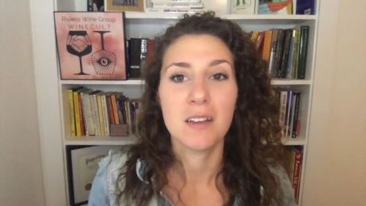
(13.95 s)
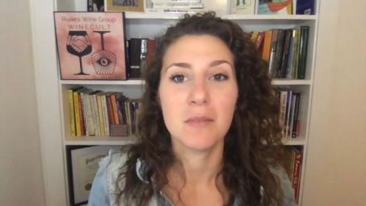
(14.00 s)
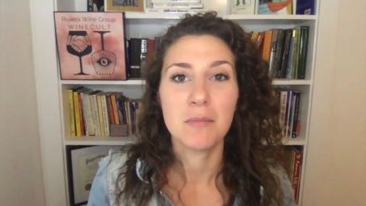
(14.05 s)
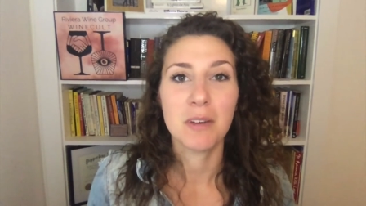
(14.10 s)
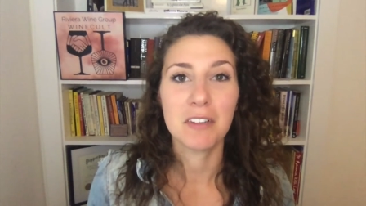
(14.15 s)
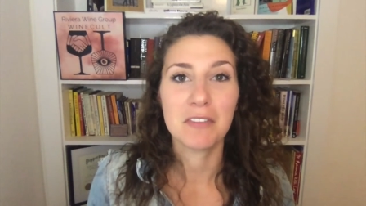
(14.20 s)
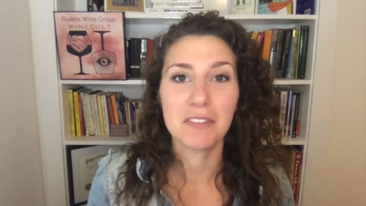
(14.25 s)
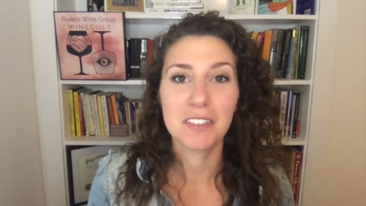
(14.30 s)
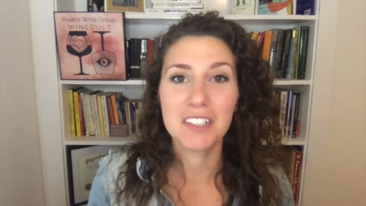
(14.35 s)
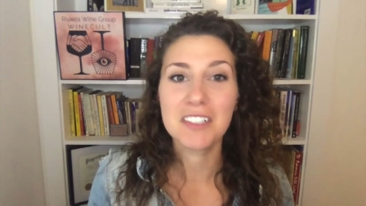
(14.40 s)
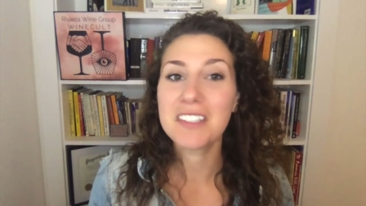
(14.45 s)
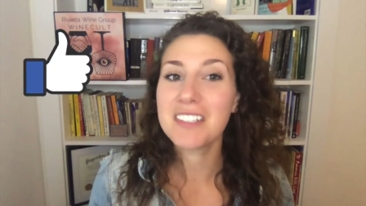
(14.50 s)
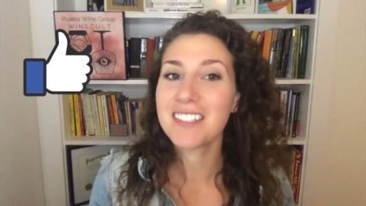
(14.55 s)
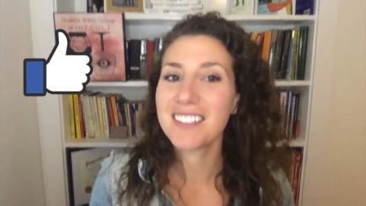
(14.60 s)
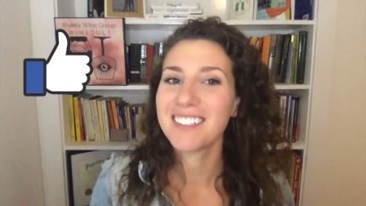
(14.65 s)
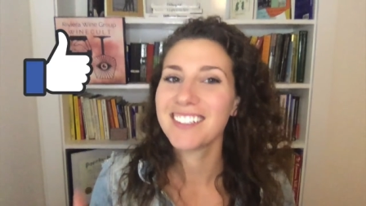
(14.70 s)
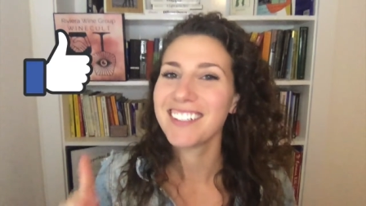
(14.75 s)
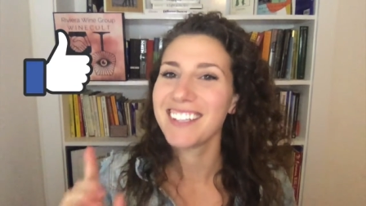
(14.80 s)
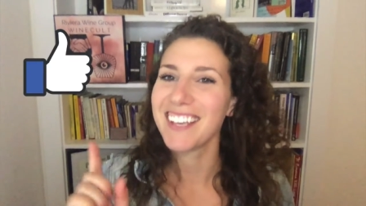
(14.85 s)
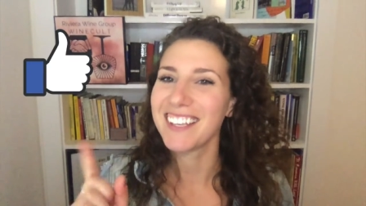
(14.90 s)
But first,
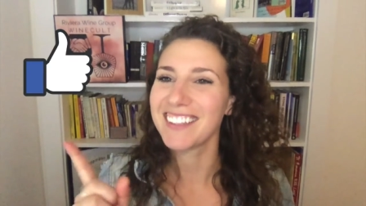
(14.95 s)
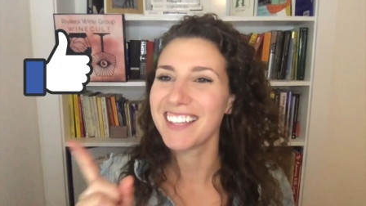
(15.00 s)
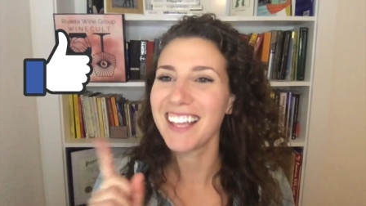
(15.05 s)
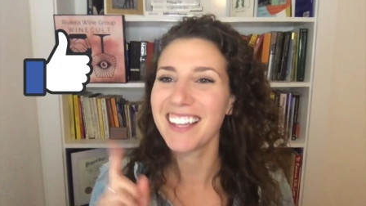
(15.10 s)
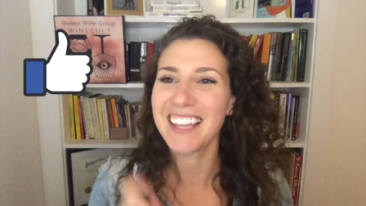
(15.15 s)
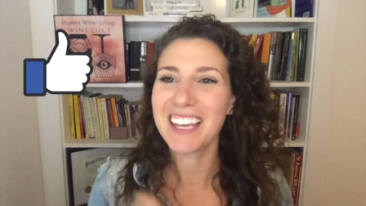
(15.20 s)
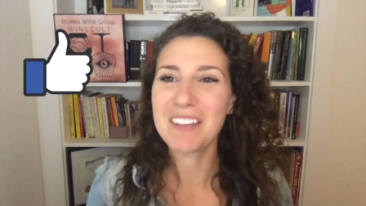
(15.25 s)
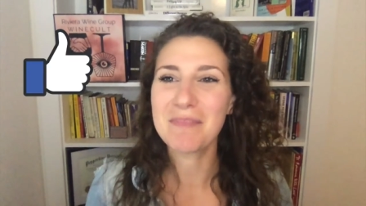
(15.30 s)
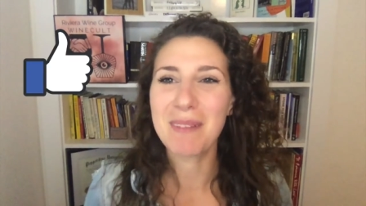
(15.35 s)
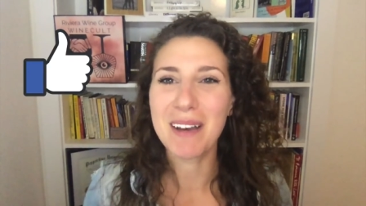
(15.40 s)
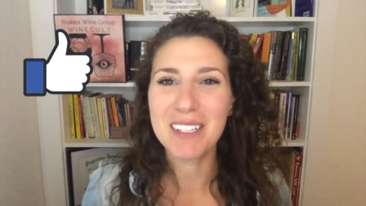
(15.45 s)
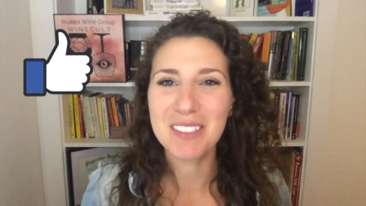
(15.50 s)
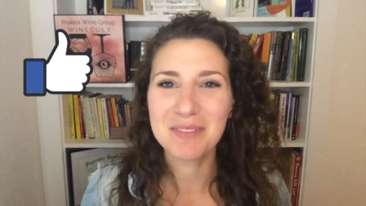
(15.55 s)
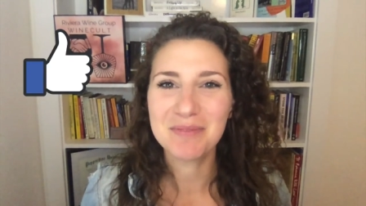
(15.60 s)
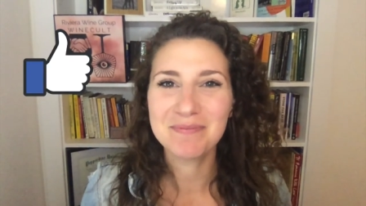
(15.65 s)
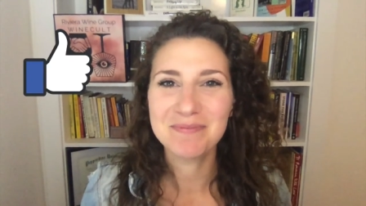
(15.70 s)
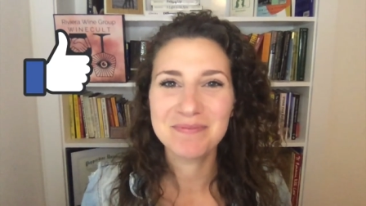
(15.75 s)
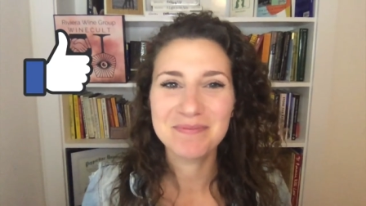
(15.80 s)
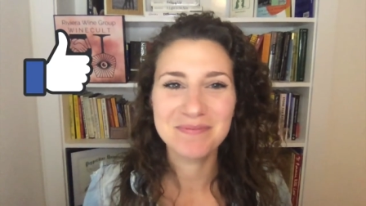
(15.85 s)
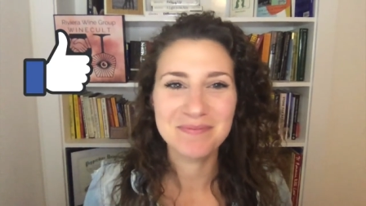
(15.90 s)
hit that like
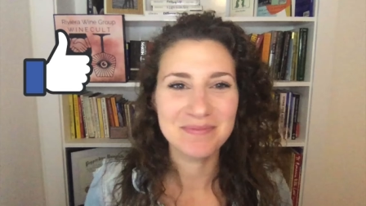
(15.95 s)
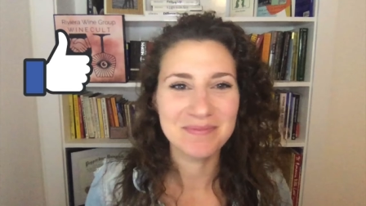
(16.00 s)
button.